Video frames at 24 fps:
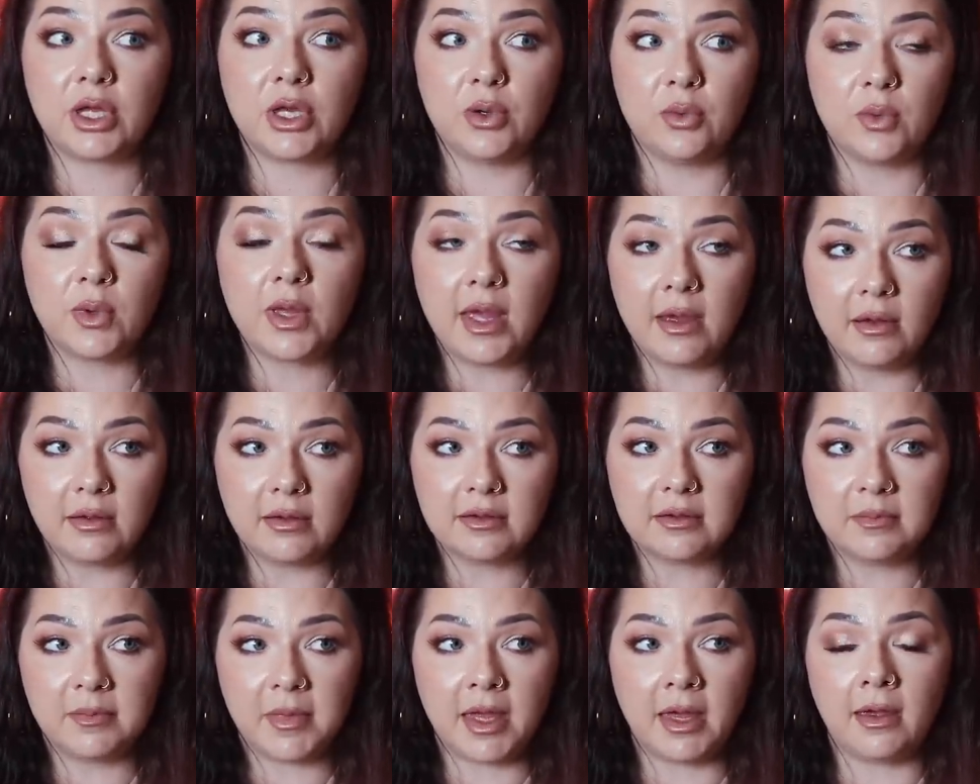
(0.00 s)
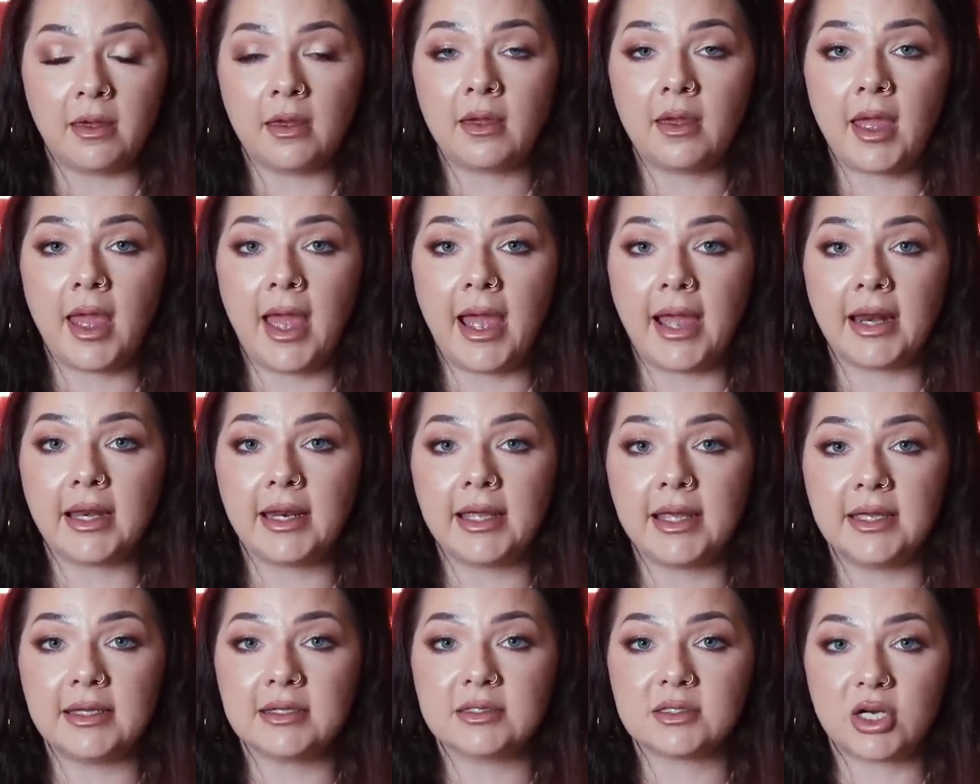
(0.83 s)
"You killed me," and
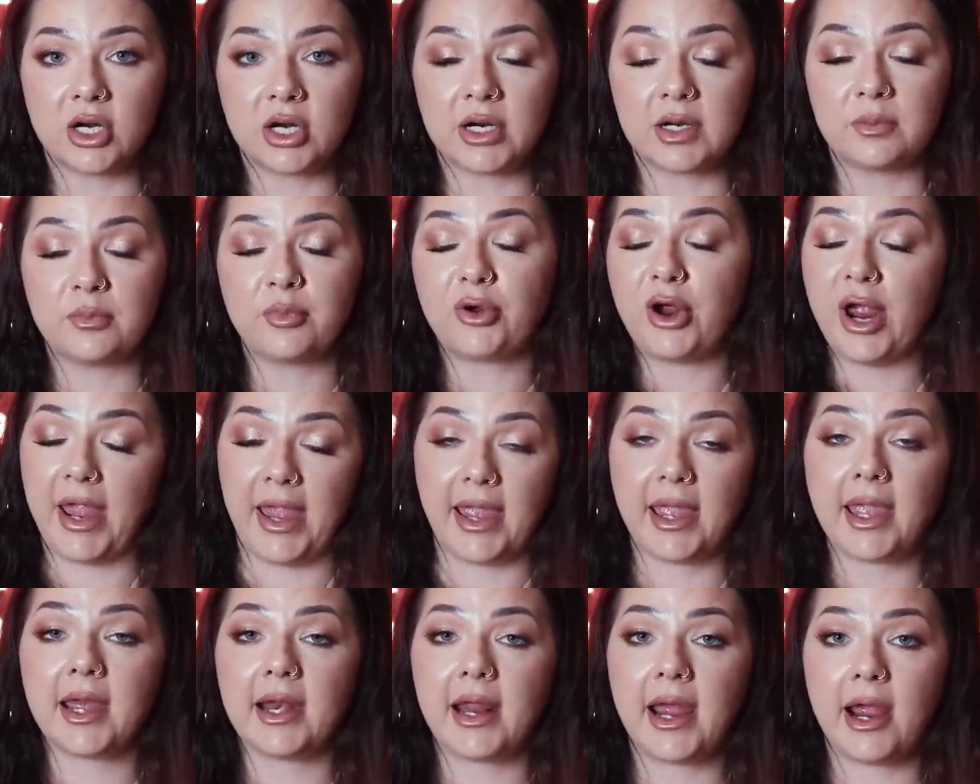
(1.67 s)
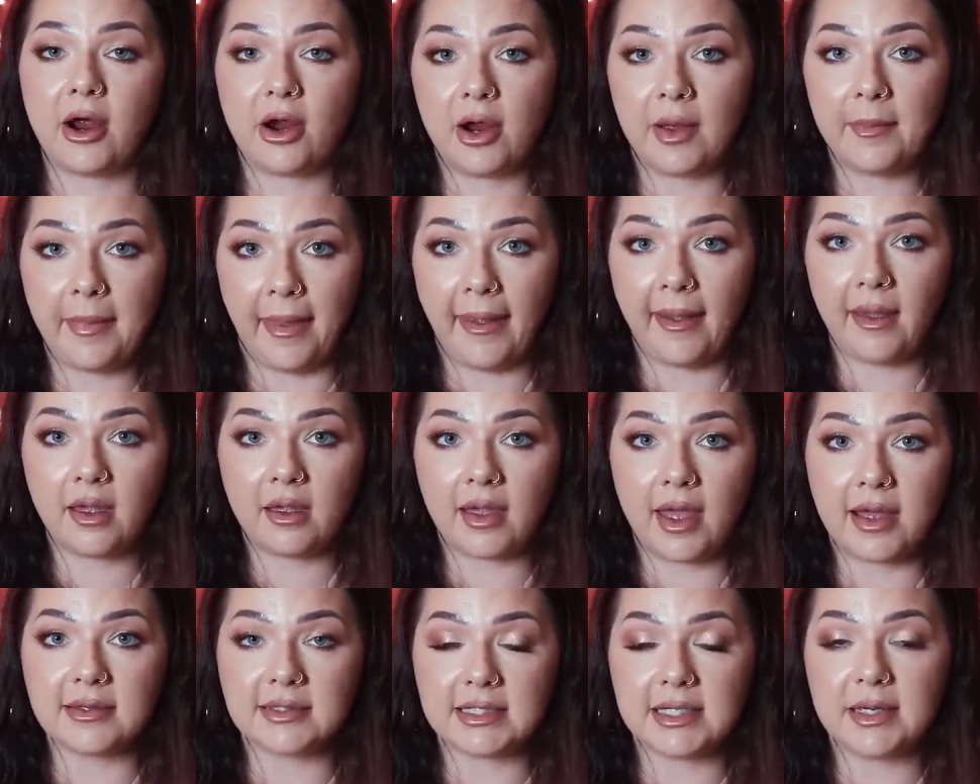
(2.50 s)
he started praying in Arabic
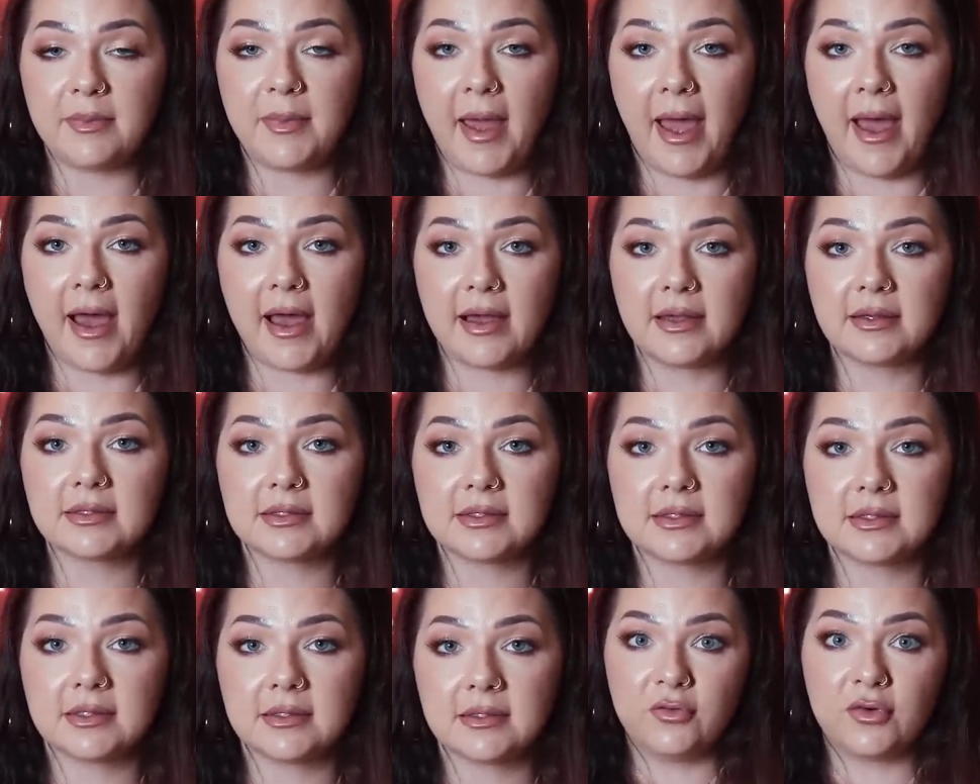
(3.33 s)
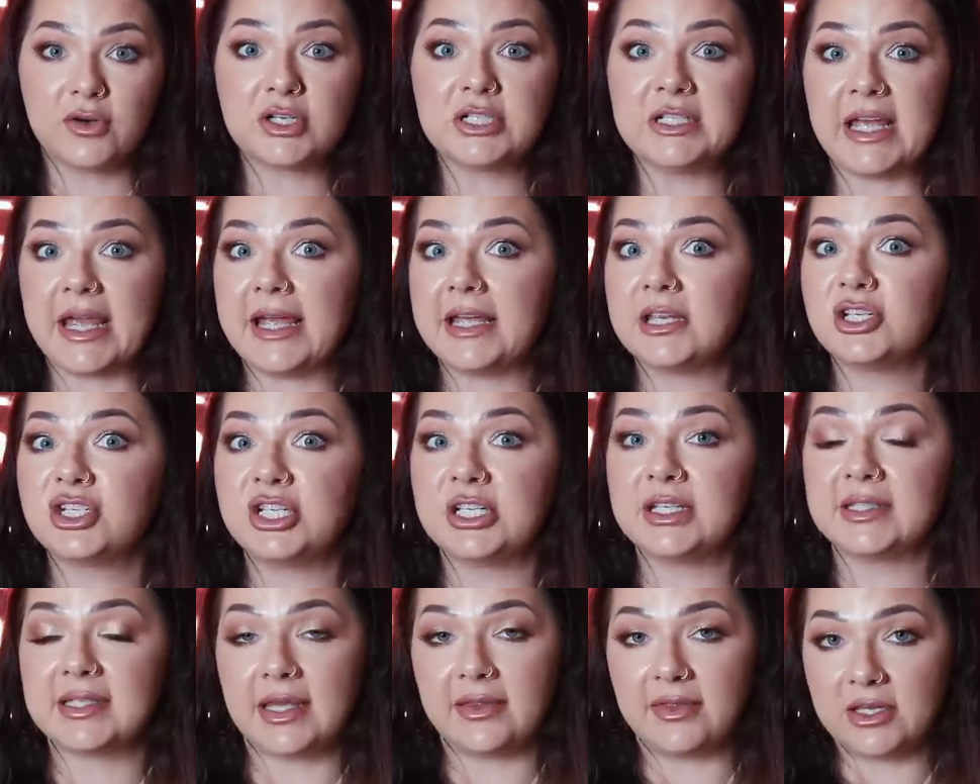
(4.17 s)
as he passed. For days,
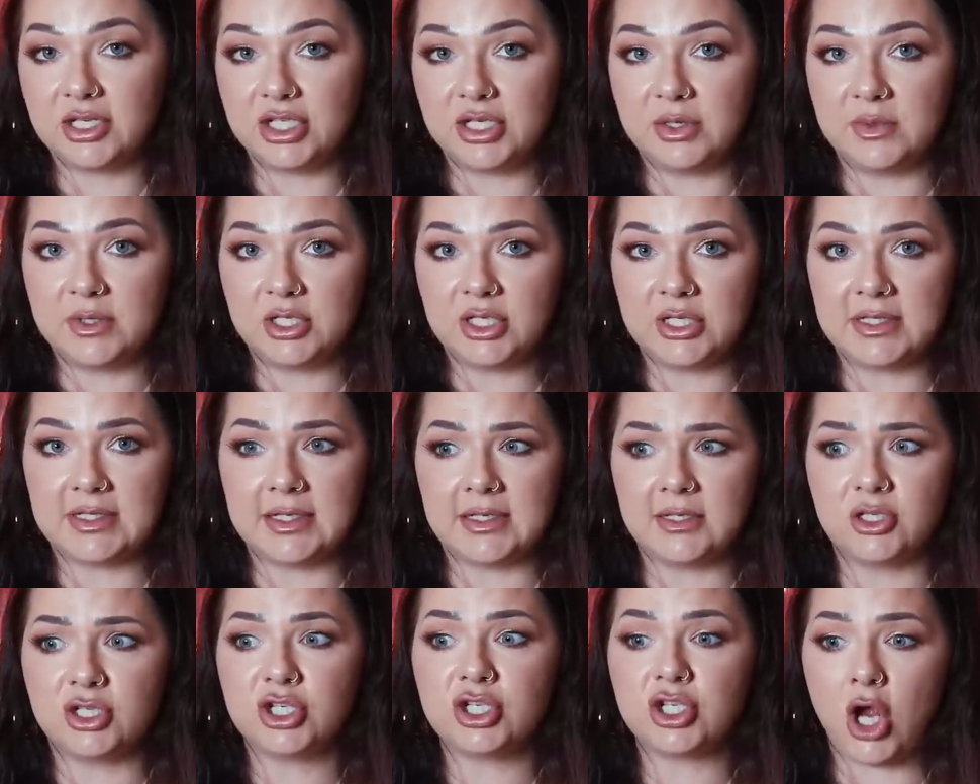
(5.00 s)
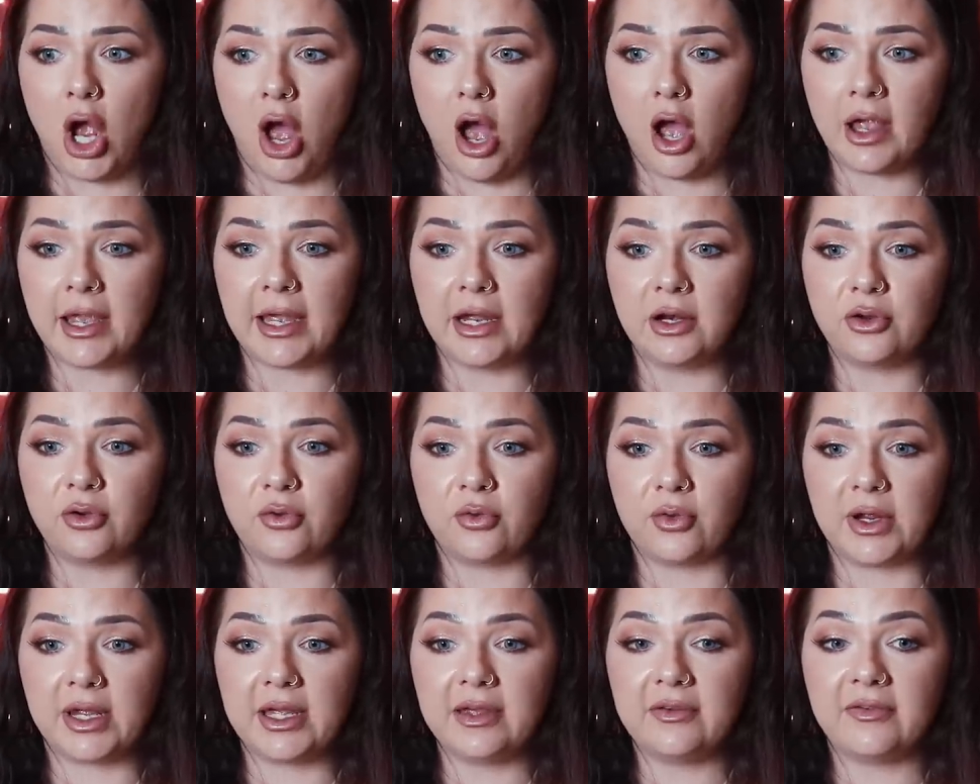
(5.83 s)
she said that she was just in shock and
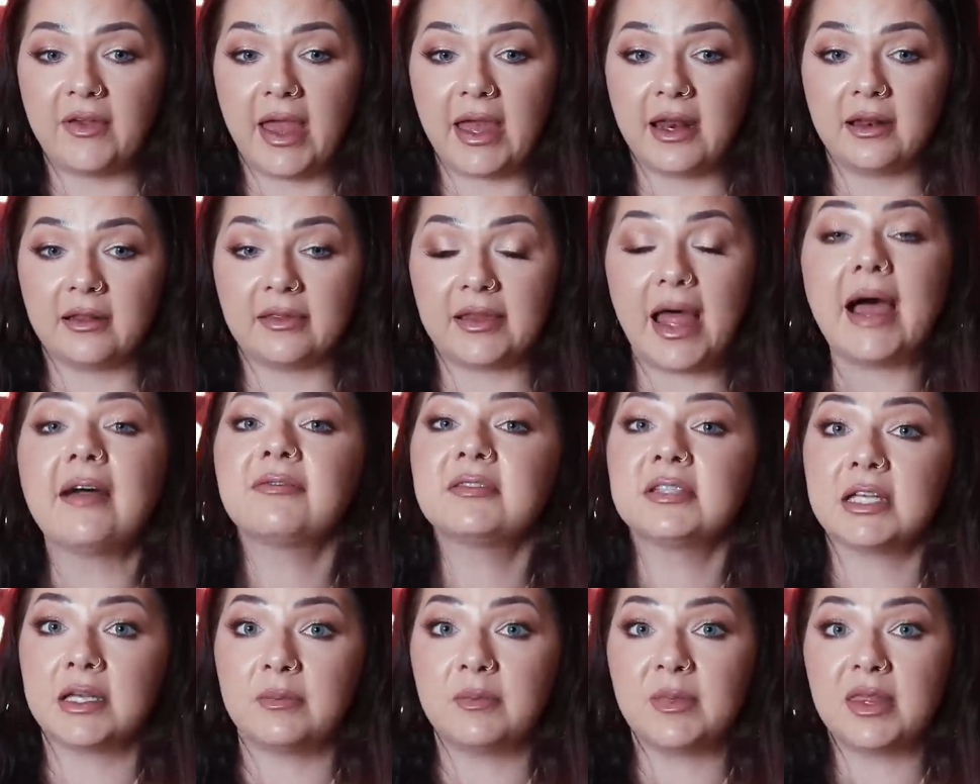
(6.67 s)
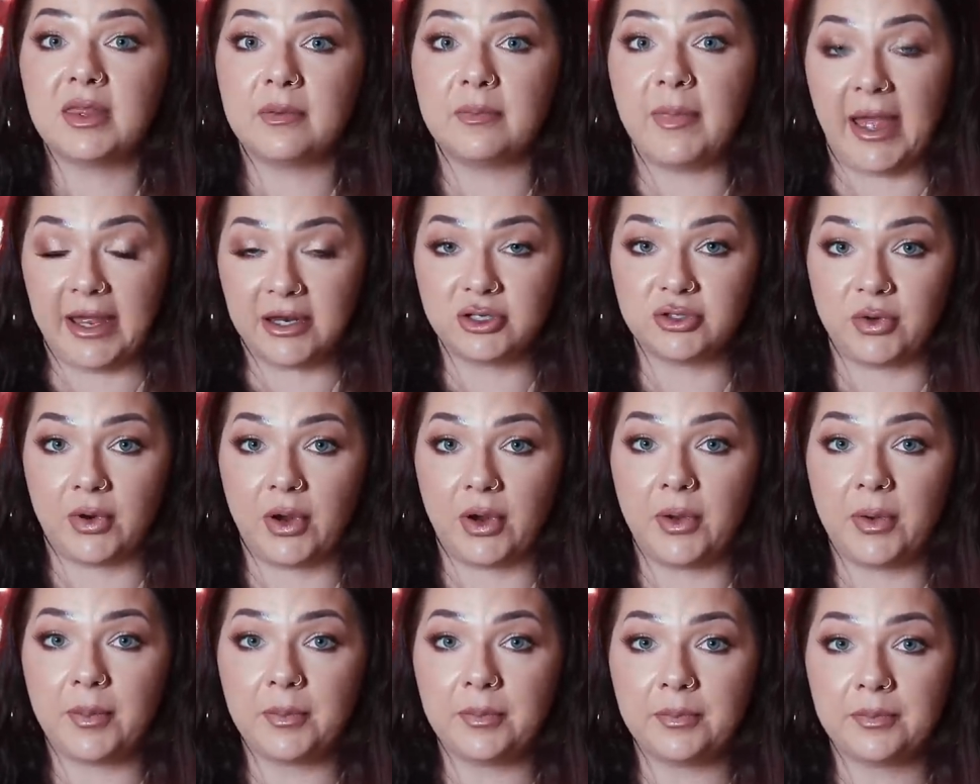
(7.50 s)
grief and left him in the
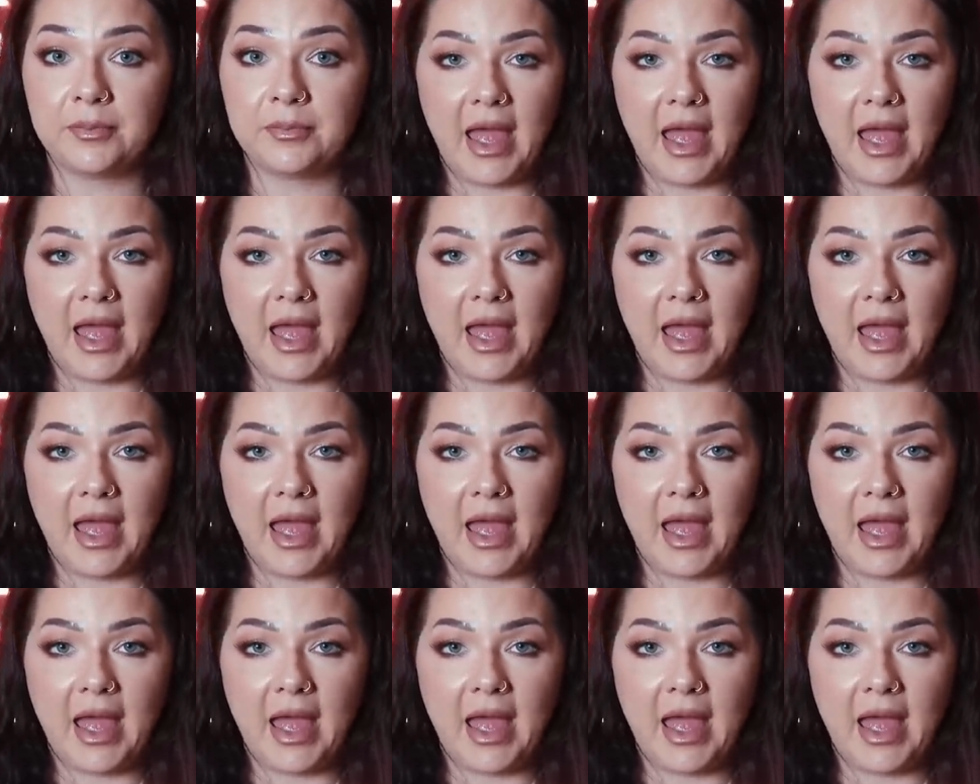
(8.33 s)
bedroom.